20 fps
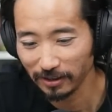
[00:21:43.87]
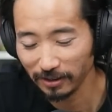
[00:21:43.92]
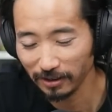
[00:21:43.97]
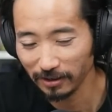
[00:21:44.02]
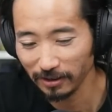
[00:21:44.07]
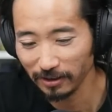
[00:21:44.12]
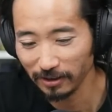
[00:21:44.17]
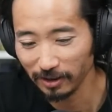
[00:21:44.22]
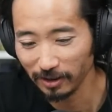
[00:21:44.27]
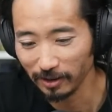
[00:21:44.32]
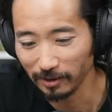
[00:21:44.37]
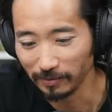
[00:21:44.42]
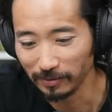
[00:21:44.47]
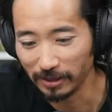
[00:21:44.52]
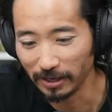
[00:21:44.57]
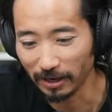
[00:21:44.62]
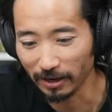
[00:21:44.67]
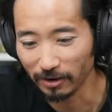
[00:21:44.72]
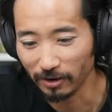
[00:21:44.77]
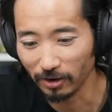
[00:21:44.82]
um,
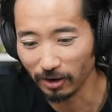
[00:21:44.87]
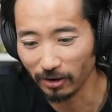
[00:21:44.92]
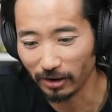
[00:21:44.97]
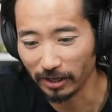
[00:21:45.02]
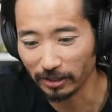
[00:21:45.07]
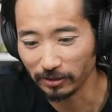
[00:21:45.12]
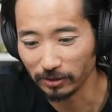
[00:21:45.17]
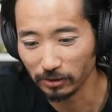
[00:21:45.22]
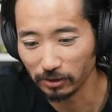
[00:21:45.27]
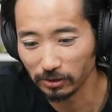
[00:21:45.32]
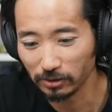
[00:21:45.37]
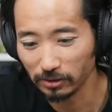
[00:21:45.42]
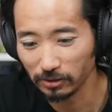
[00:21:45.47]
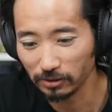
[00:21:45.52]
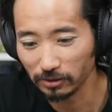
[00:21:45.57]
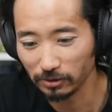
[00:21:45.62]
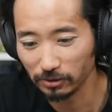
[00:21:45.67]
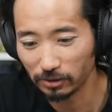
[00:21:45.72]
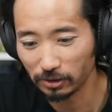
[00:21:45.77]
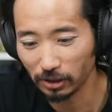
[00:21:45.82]
yeah, all right.
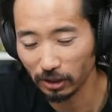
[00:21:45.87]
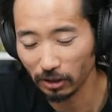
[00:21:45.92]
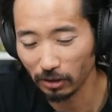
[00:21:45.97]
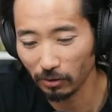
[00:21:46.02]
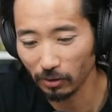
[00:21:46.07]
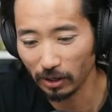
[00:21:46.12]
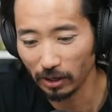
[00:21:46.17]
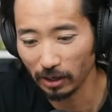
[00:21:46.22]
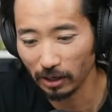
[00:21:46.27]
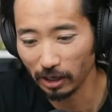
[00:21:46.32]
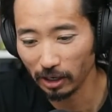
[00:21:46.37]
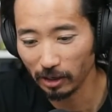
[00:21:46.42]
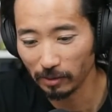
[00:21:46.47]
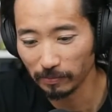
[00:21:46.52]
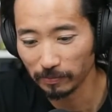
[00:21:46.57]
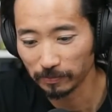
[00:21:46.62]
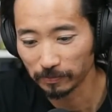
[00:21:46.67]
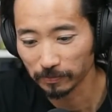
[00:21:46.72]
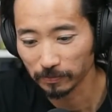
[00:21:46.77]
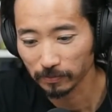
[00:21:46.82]
So
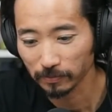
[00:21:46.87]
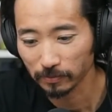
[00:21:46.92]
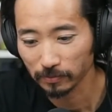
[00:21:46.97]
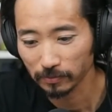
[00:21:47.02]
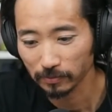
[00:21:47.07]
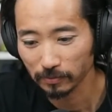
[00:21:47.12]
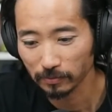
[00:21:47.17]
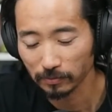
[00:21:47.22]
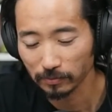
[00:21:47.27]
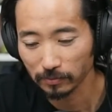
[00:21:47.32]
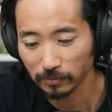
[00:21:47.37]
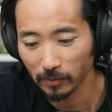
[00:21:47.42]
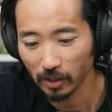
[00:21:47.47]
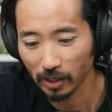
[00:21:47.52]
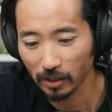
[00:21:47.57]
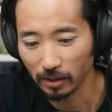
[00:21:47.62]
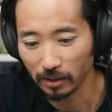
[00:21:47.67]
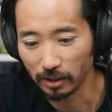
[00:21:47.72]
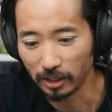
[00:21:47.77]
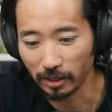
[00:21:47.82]
um,
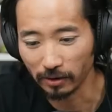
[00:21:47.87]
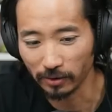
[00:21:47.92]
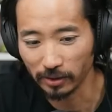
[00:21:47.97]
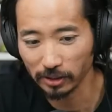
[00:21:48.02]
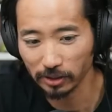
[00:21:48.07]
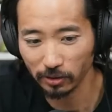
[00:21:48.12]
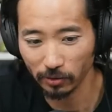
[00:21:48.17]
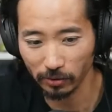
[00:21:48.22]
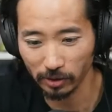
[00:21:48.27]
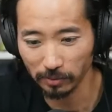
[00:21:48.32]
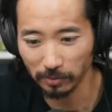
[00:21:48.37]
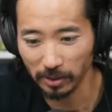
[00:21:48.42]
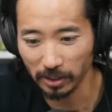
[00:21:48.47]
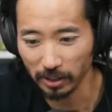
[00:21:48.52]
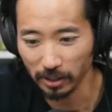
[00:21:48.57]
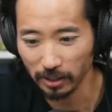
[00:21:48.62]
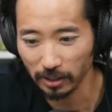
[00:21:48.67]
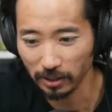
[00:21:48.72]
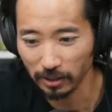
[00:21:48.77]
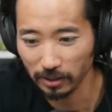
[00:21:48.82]
there is going to
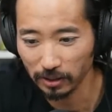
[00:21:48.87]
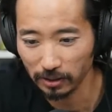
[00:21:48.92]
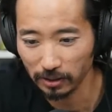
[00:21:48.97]
be